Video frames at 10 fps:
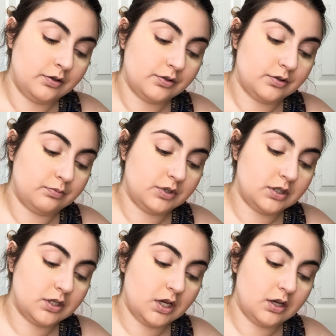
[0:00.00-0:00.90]
So I'm
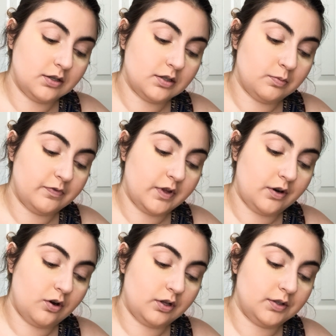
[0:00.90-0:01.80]
just taking some of that
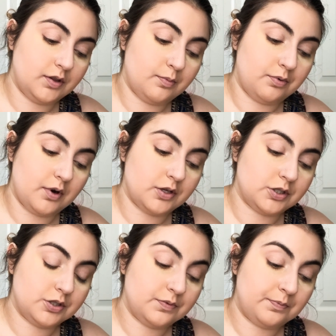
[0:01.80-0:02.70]
onto the
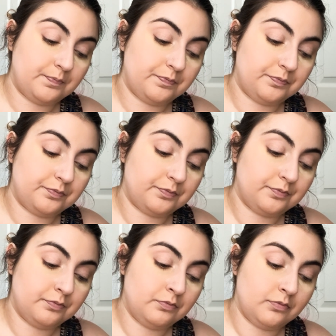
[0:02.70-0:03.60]
brush,
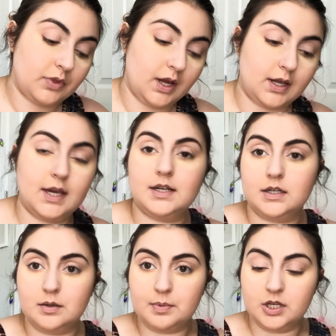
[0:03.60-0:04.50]
that
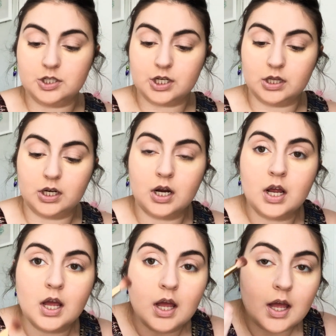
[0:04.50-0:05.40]
Candied Peach color.
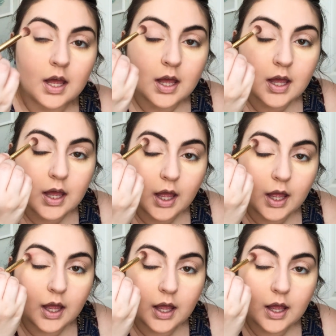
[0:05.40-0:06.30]

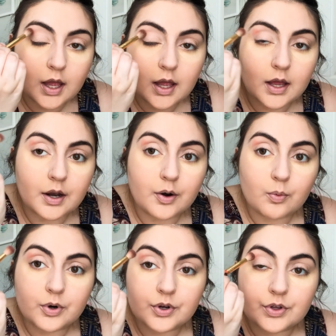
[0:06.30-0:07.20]
And
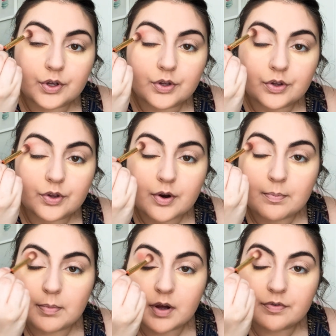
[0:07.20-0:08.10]
we're just gonna start
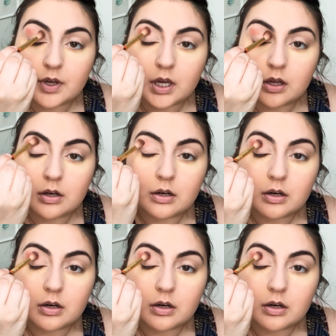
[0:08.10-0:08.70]
buffing it